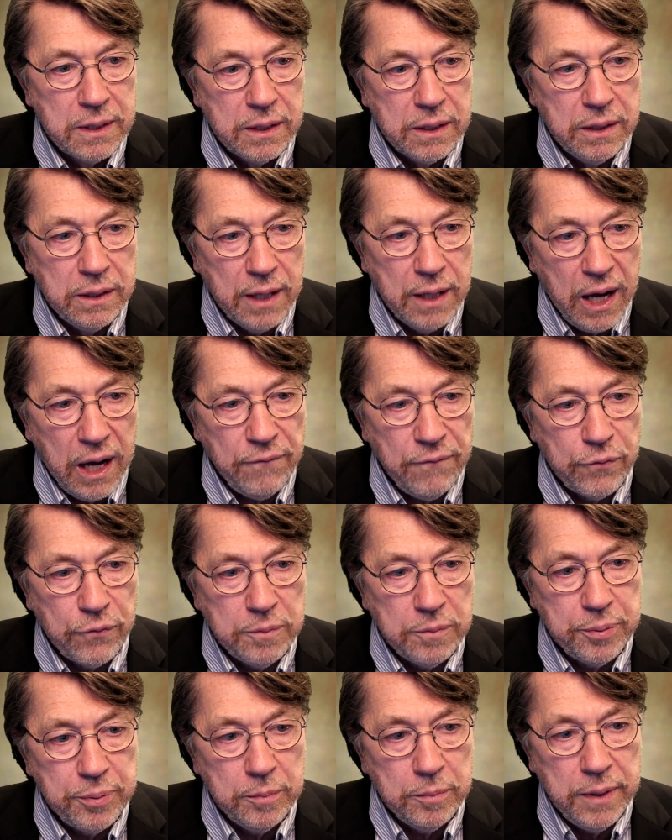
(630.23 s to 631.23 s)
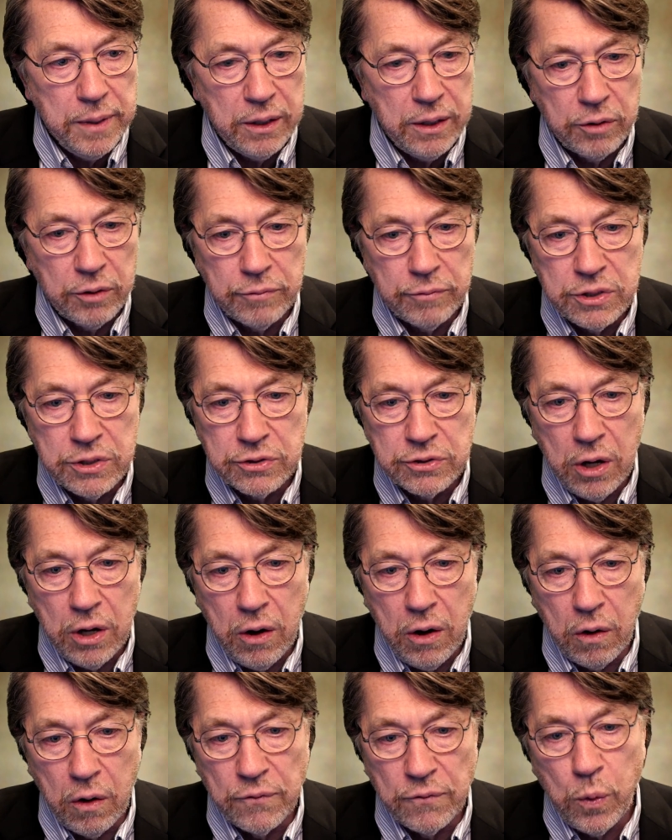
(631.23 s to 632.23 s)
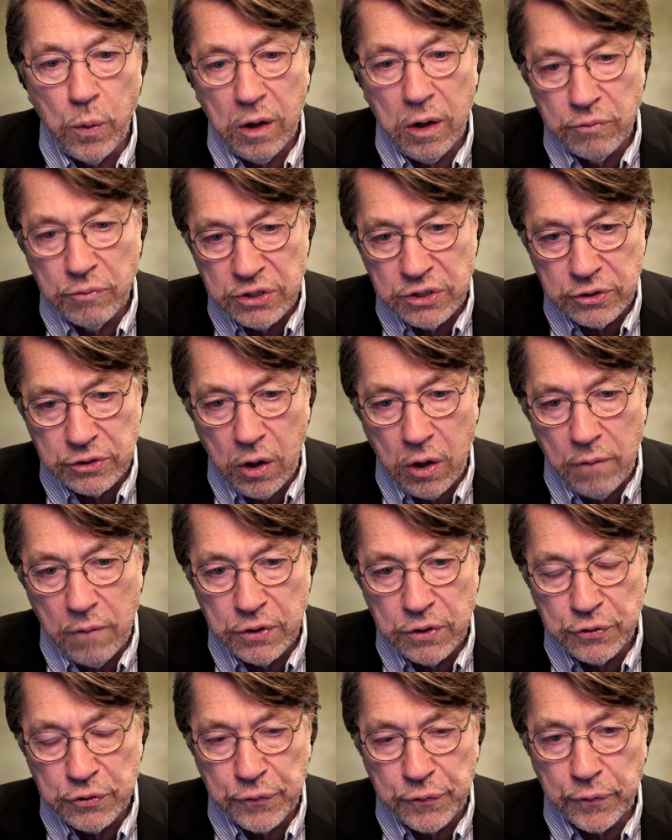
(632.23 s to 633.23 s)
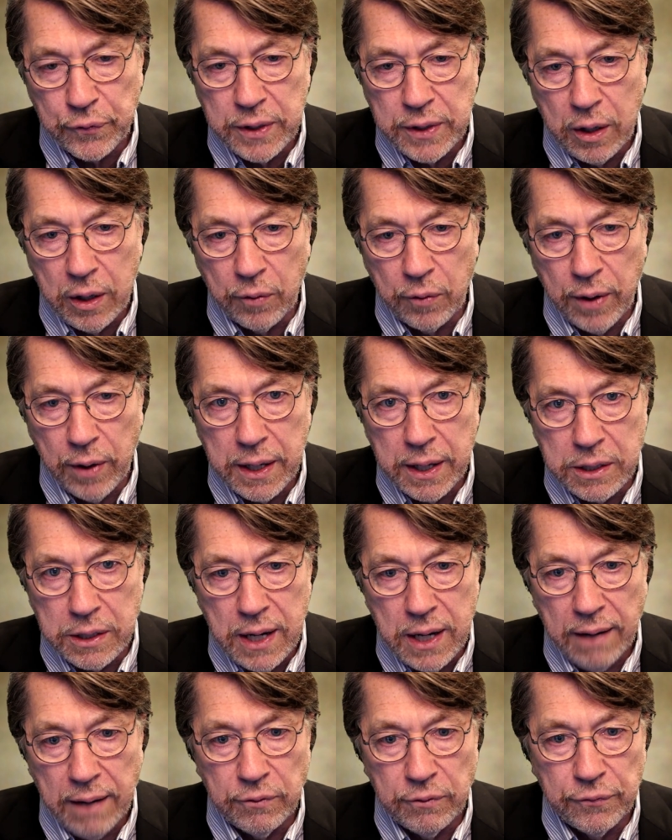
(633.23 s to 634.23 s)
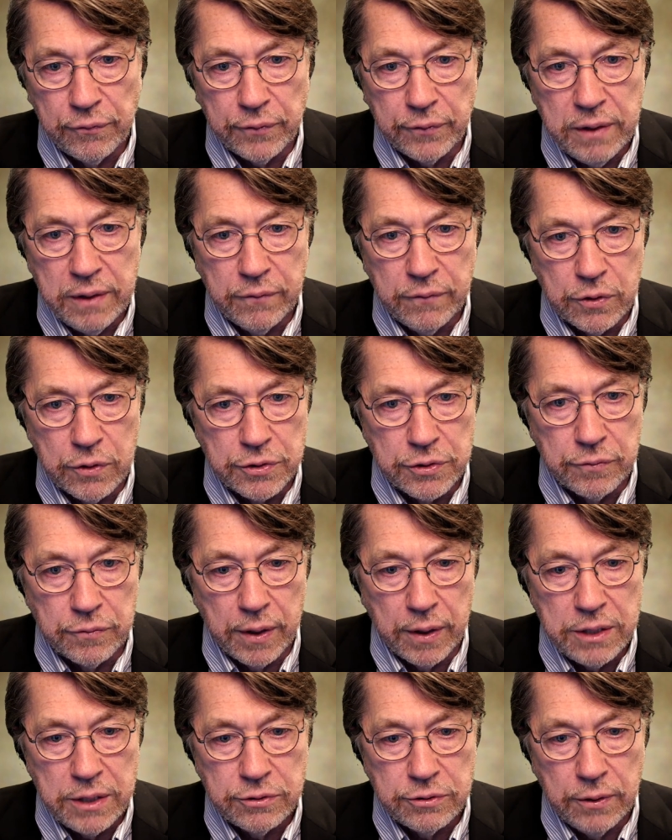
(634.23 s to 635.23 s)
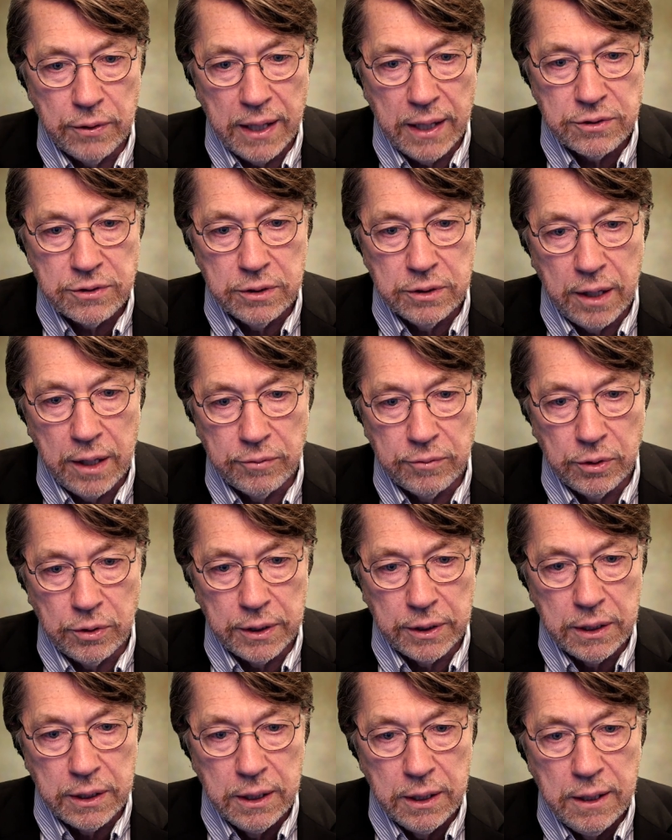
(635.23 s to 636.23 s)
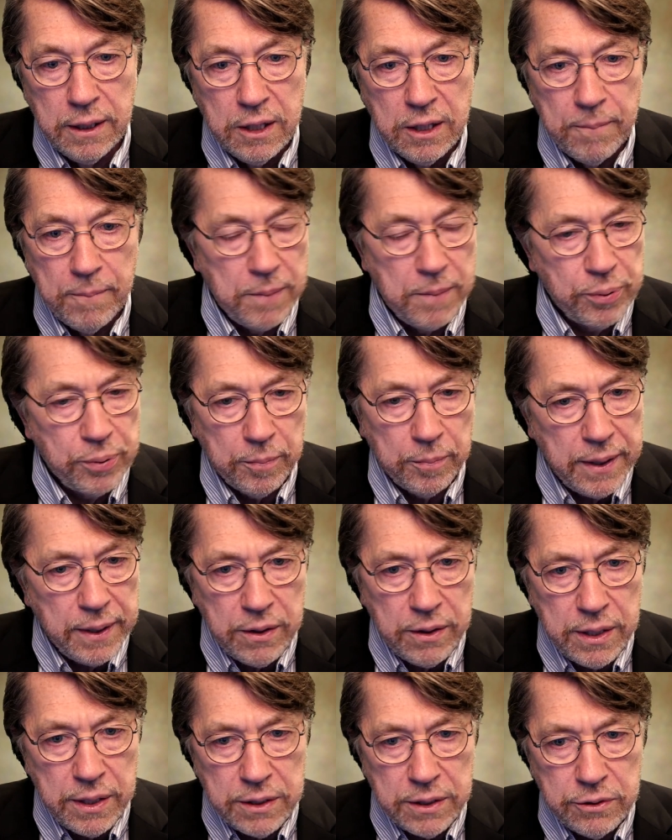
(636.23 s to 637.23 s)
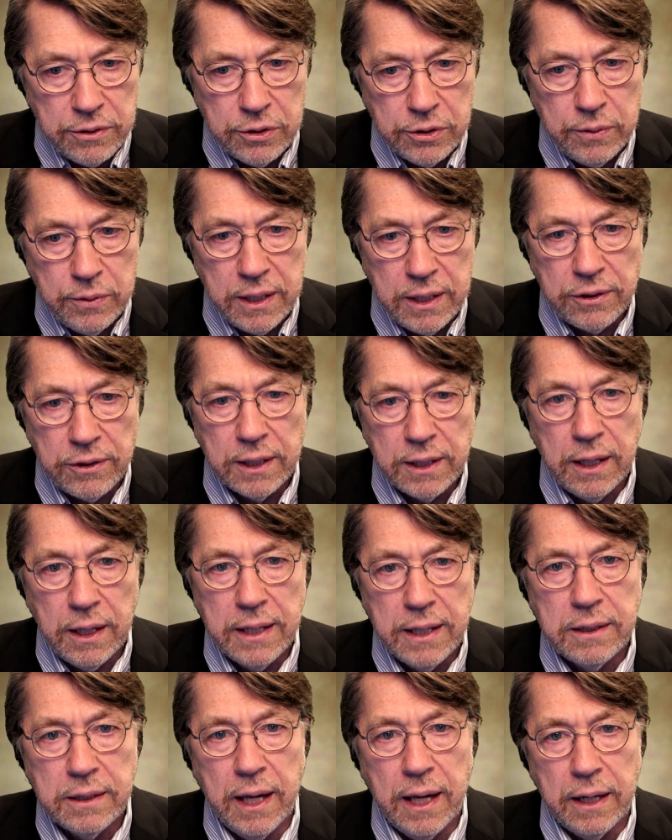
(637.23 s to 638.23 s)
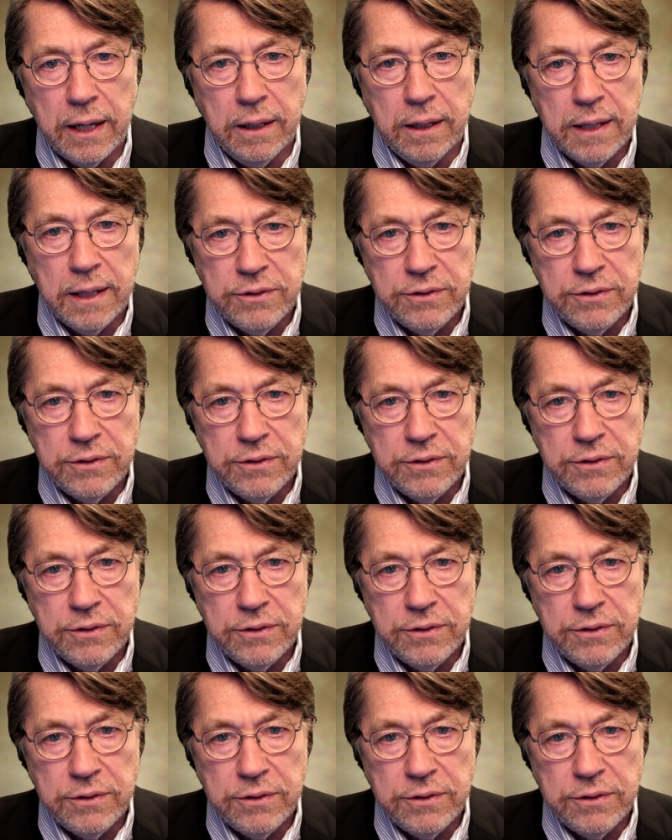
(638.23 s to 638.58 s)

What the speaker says: Not for Premiere and Resolve. Well, Resolve is free already. You have a free version, right? So that's not really. But Premiere didn't do anything like that, huh?